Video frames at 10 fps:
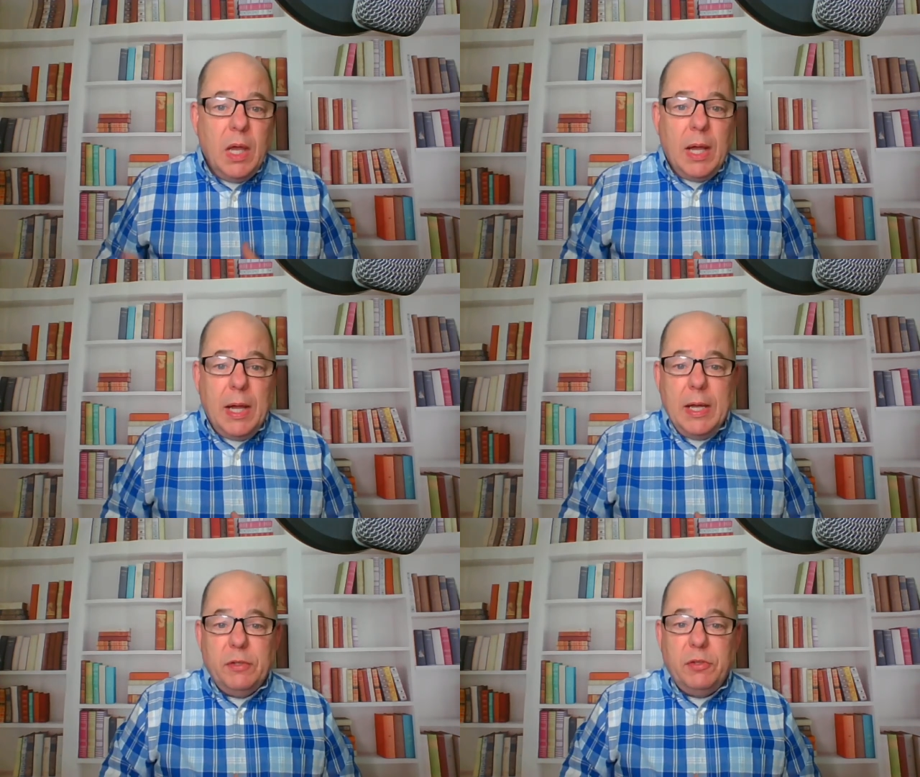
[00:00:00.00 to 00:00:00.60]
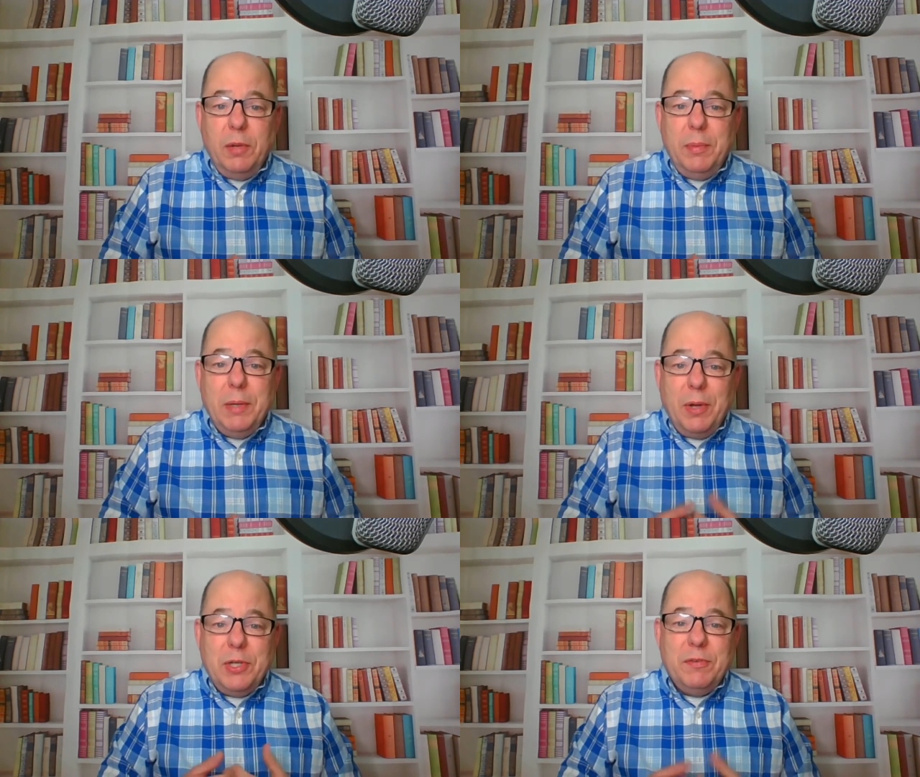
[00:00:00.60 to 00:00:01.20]
Uh, it's going to be a
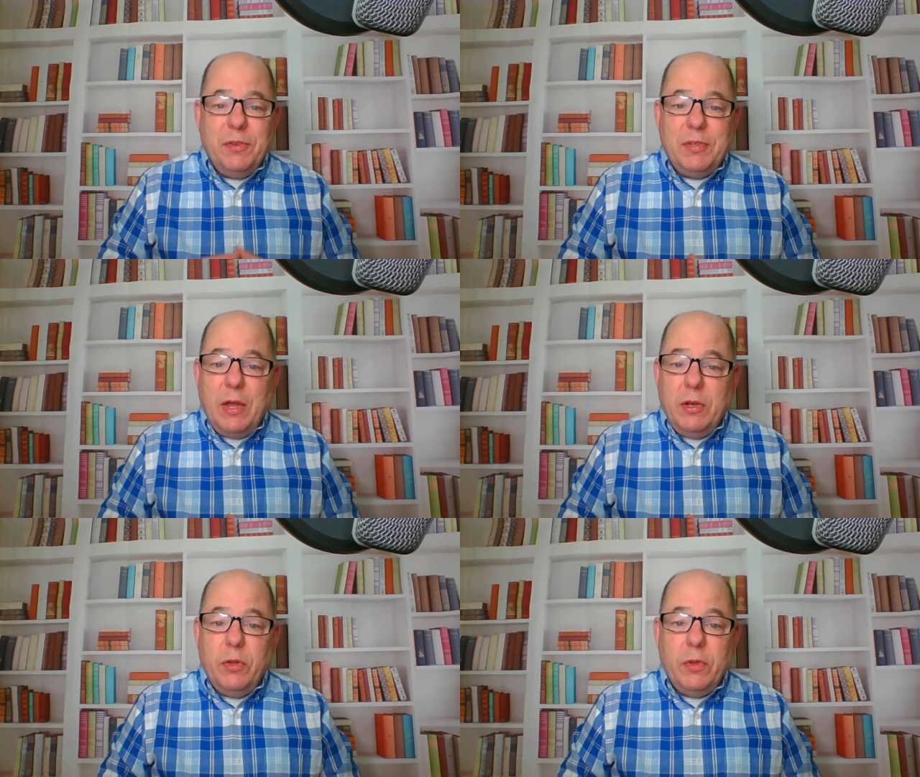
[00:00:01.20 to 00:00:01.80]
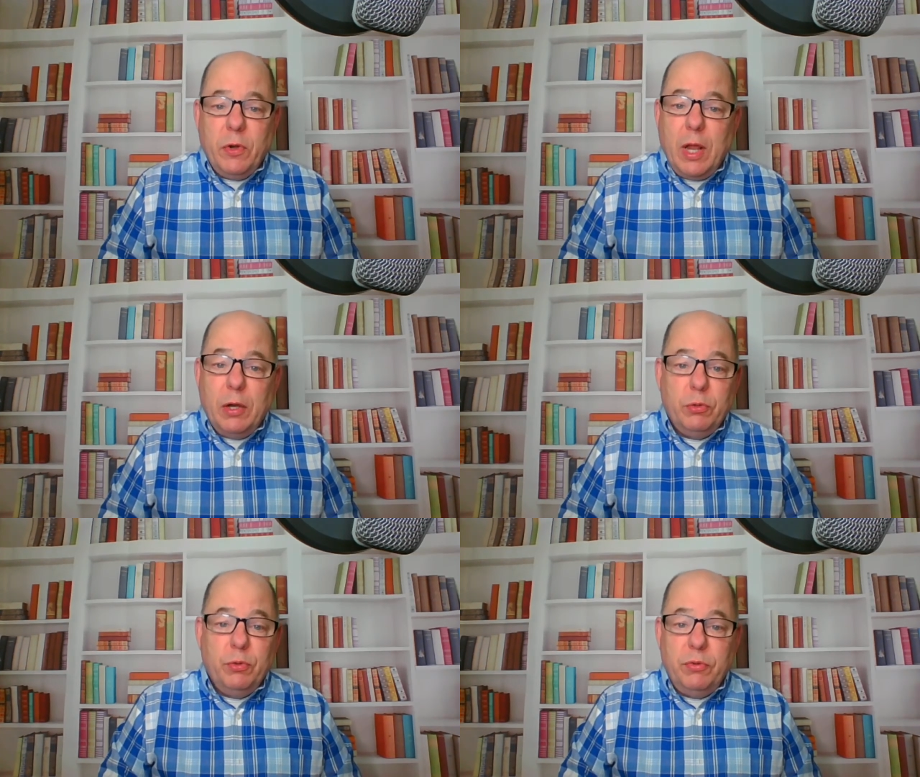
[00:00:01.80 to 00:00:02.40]
bunch of us out here that are on a
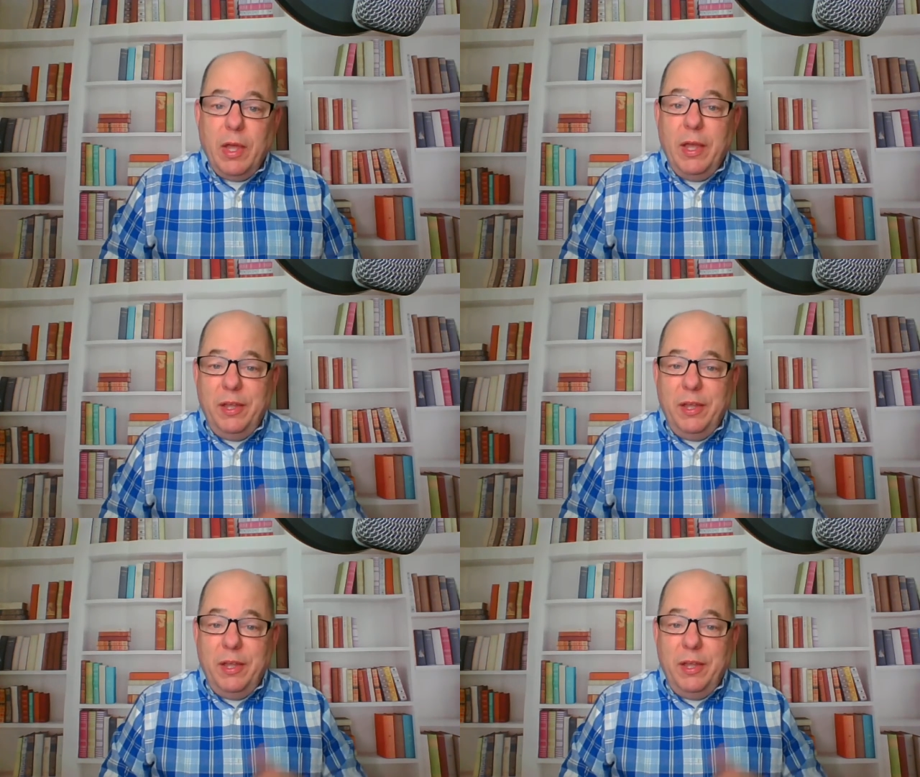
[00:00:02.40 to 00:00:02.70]
crusade